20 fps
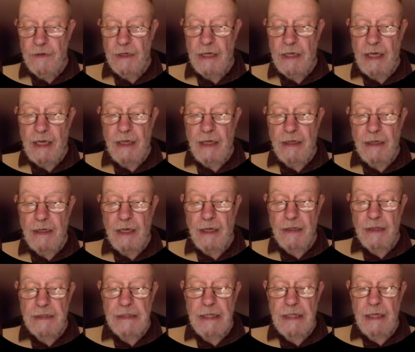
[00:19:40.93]
getting
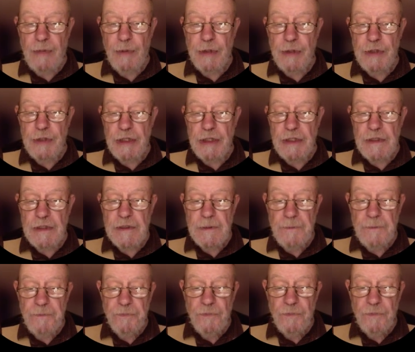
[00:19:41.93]
nice images,
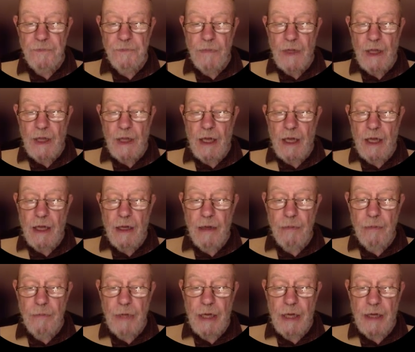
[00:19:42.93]

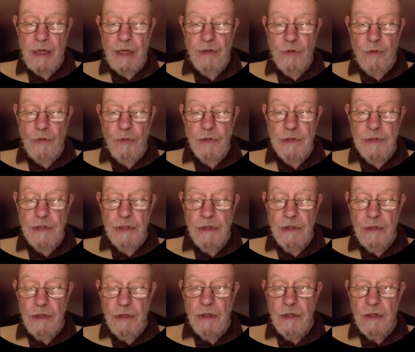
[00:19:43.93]
but I thought
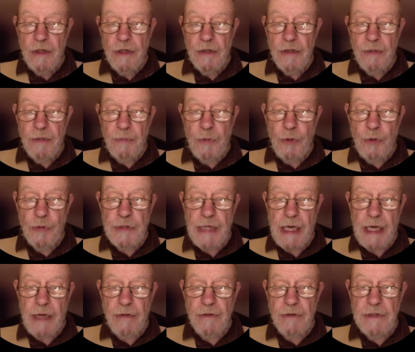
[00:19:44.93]
the
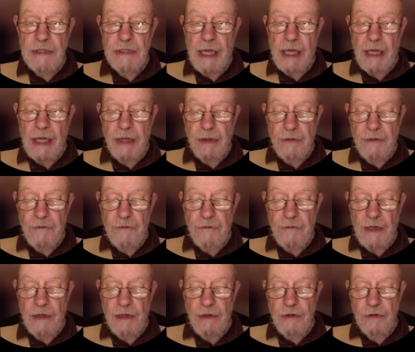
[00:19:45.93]
boathouse and the
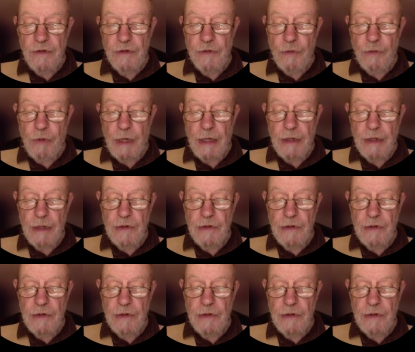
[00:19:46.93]
fell looked quite